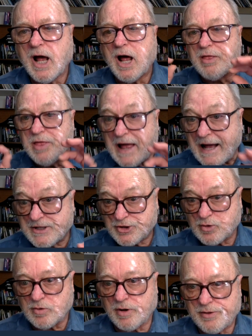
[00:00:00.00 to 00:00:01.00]
That
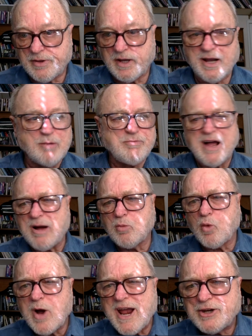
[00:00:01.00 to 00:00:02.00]
sort of thing. I'm, I'm
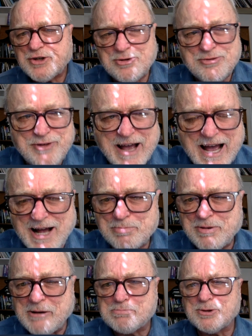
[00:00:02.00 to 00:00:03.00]
way too fat.
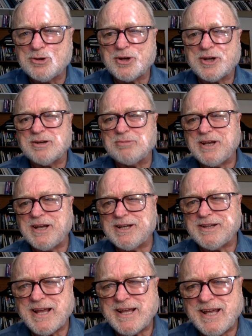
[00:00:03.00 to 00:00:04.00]
People look at me and
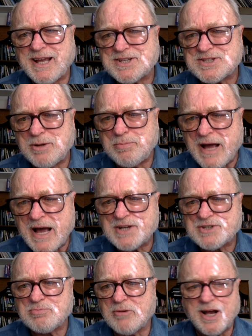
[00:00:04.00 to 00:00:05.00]
they can't see past
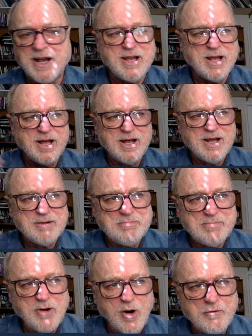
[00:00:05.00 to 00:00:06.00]
my
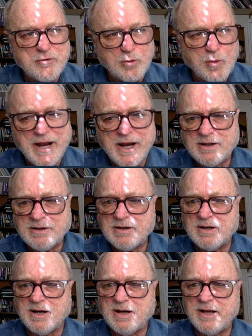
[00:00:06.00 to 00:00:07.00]
overweight
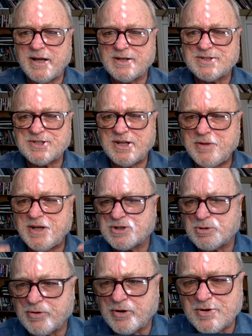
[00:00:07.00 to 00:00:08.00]
uh, and see me as a
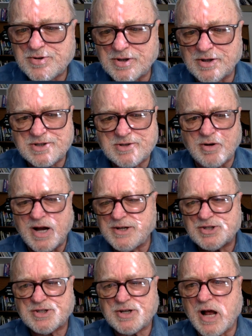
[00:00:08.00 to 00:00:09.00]
person. So I
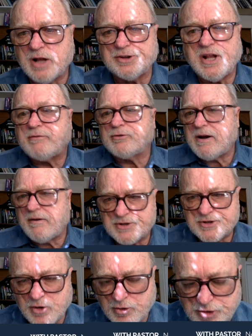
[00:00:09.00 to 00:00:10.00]
just, I'll never have a
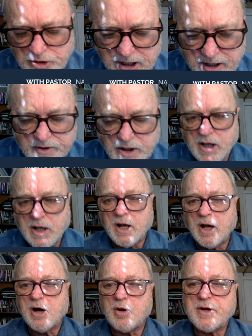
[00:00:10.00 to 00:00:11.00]
social life.
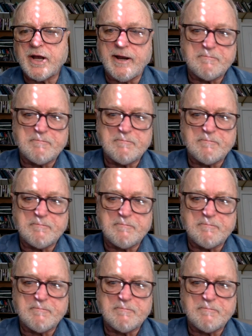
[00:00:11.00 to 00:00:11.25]
Okay.